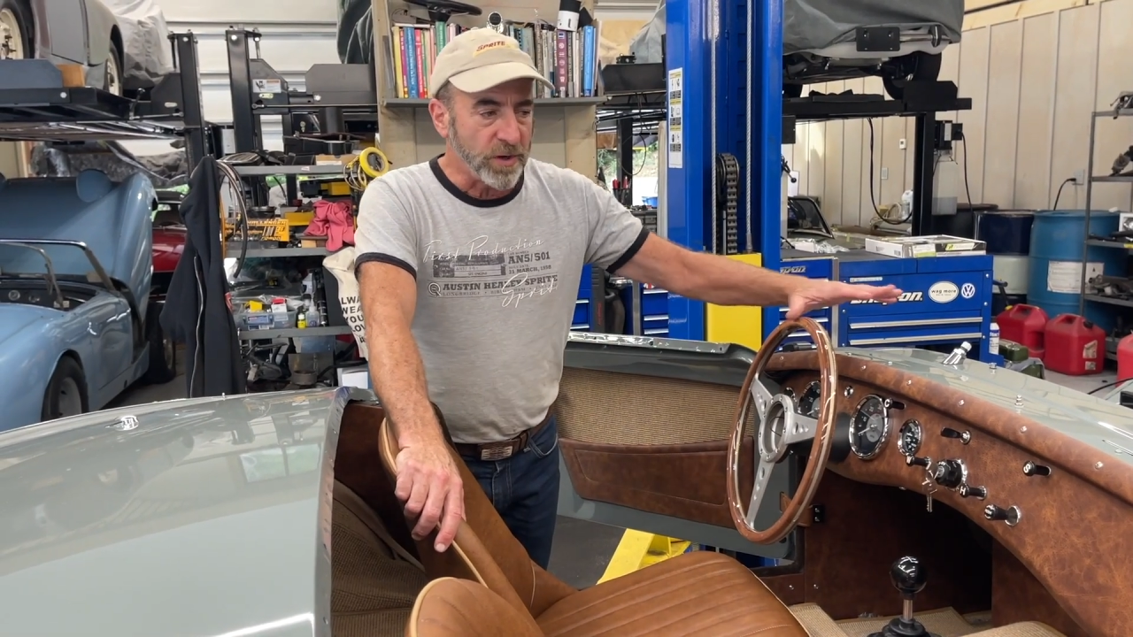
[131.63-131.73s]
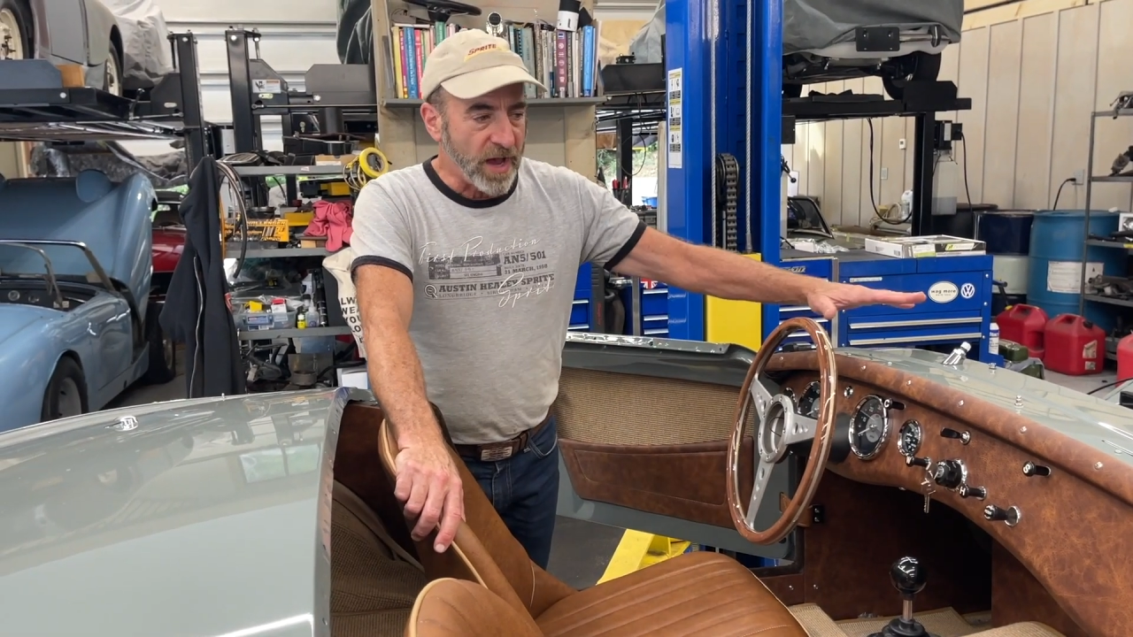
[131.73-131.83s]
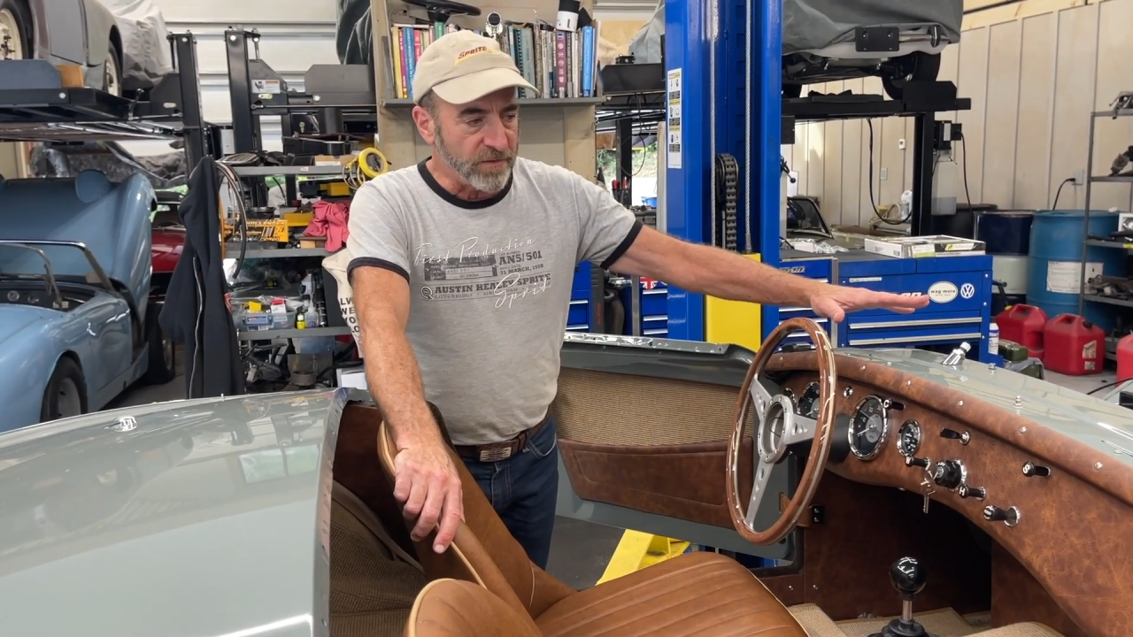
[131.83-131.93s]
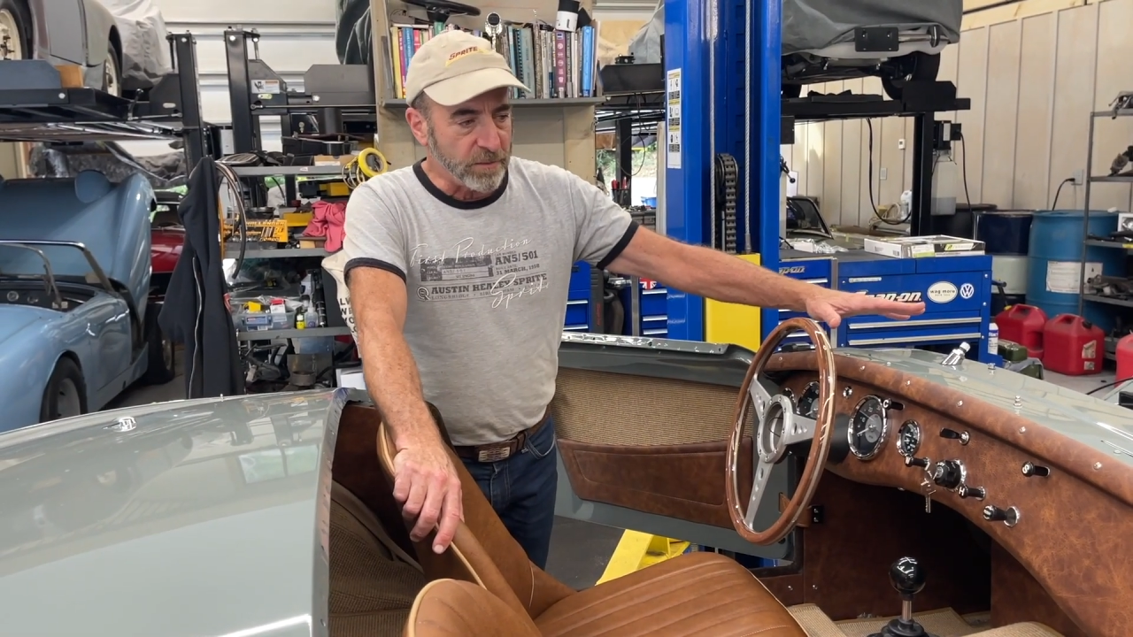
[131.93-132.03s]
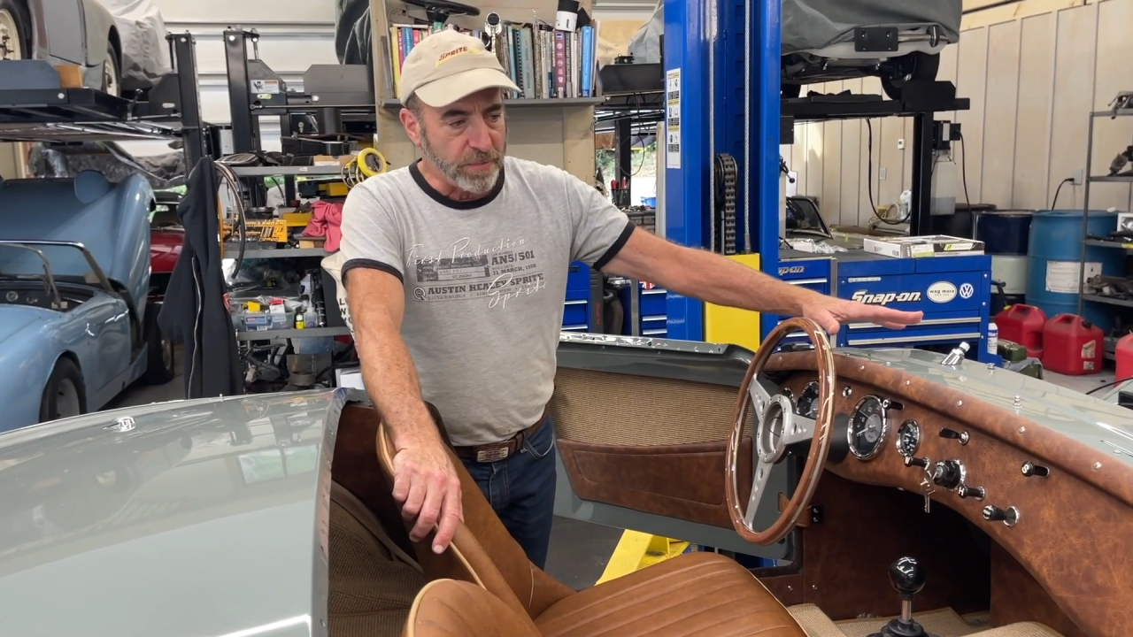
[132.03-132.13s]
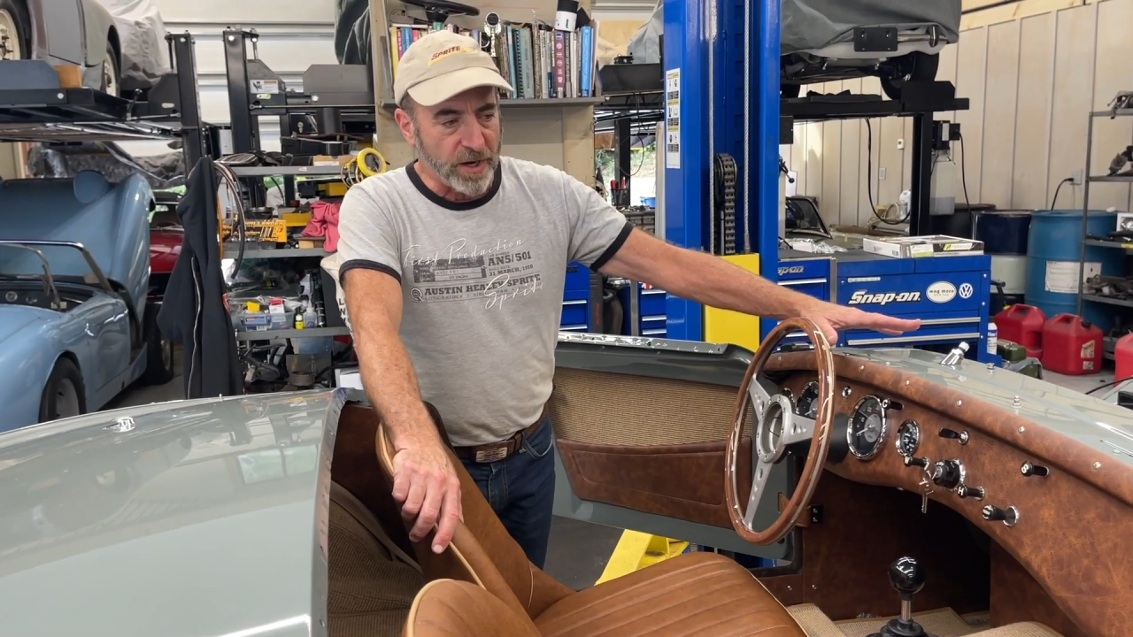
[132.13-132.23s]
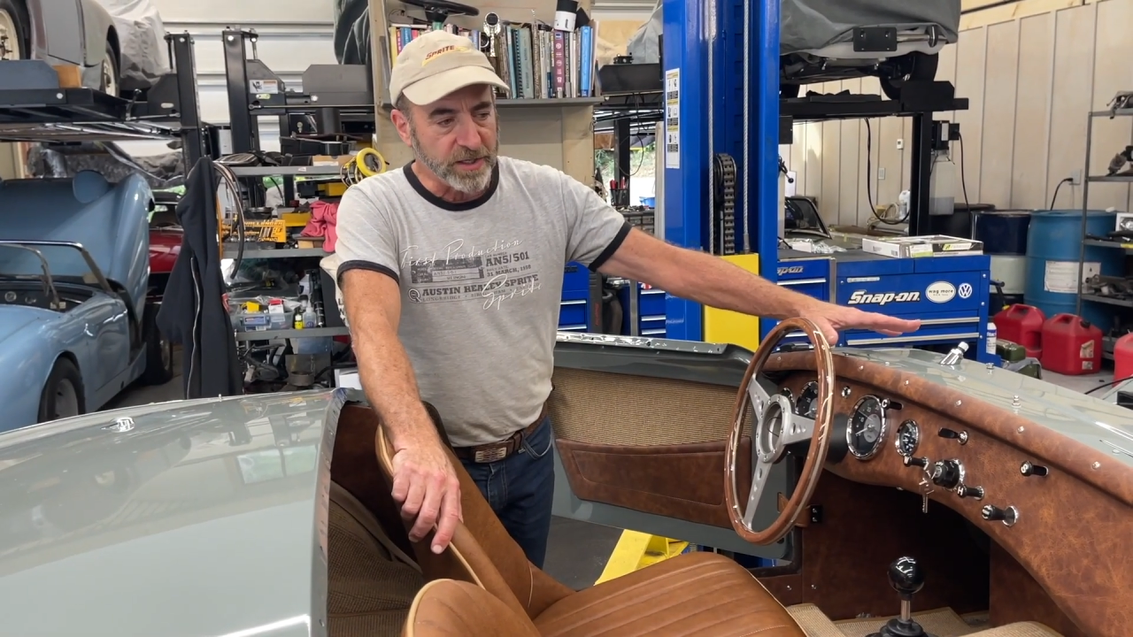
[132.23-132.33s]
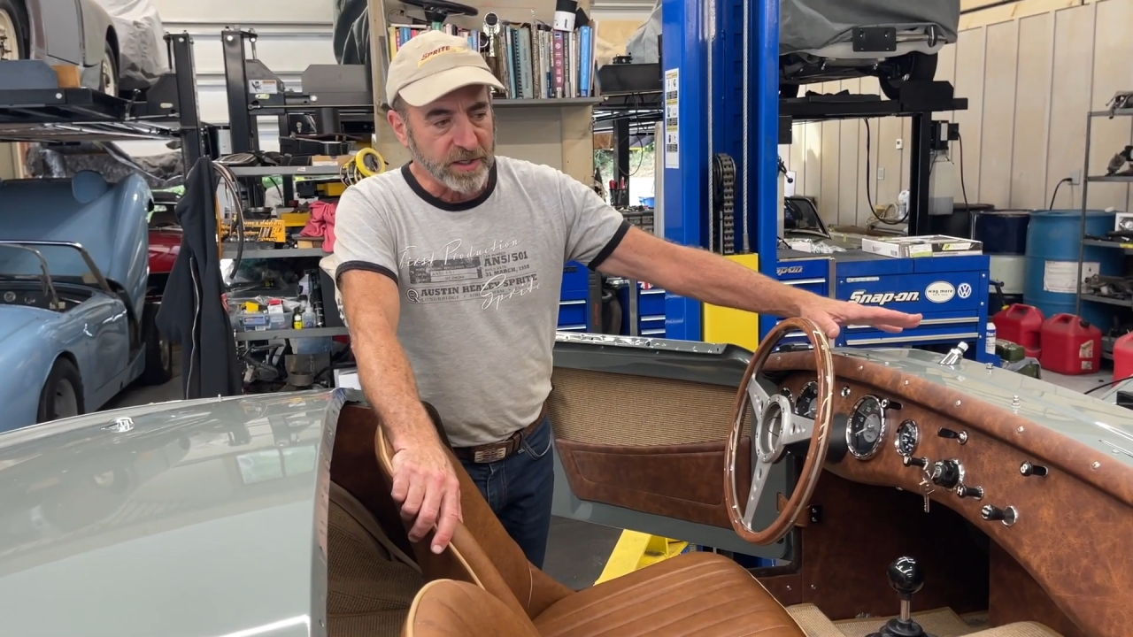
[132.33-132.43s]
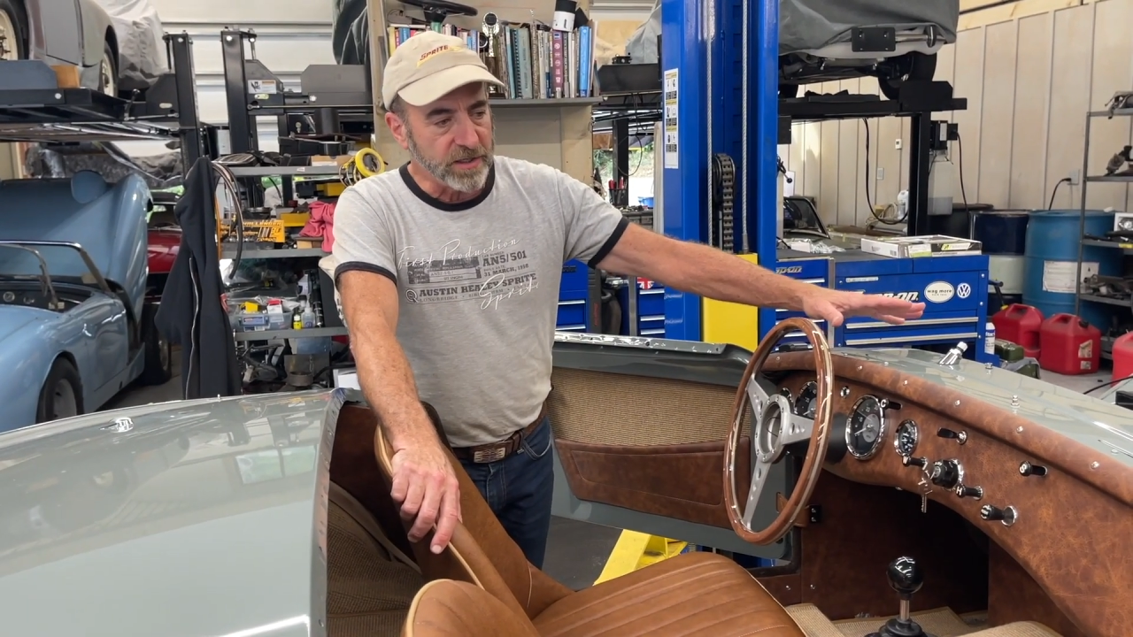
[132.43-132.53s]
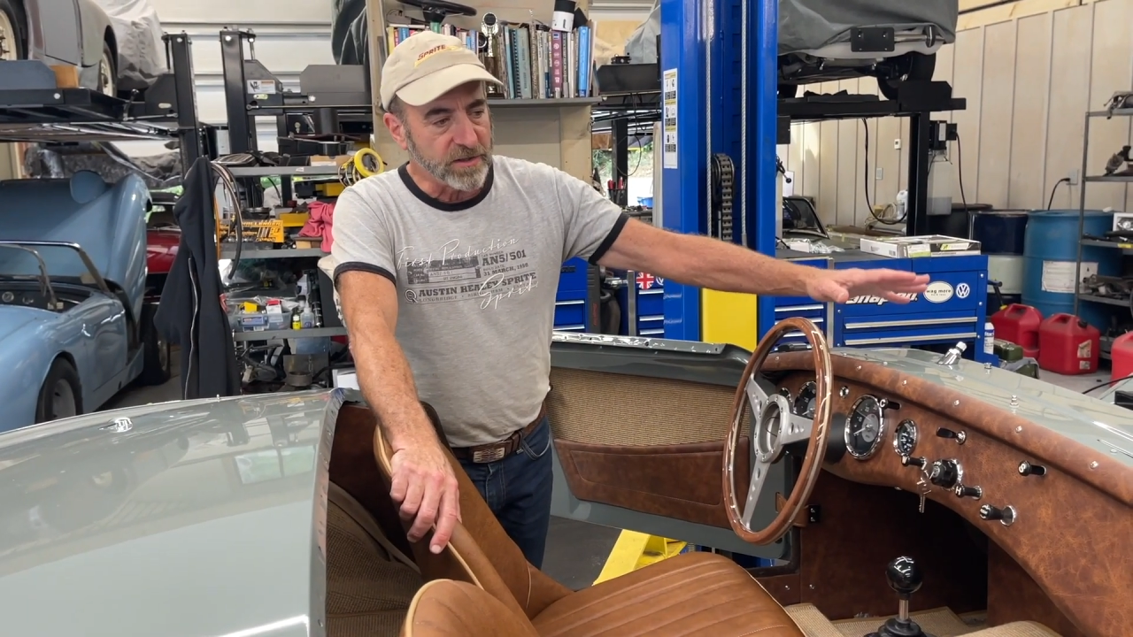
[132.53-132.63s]
have a
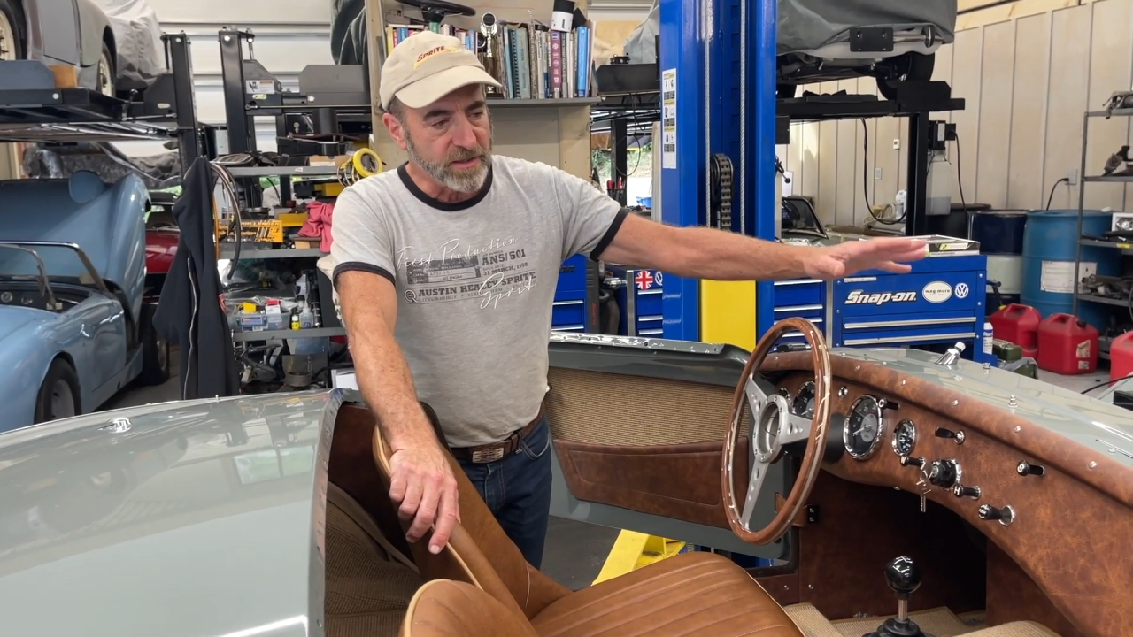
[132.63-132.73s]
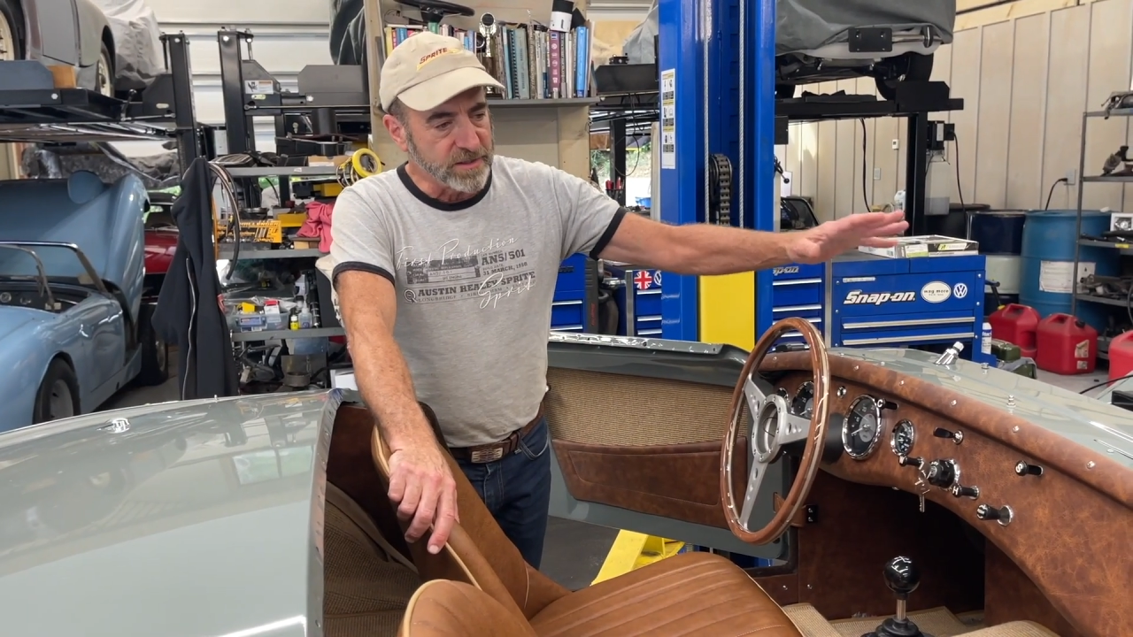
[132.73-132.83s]
putty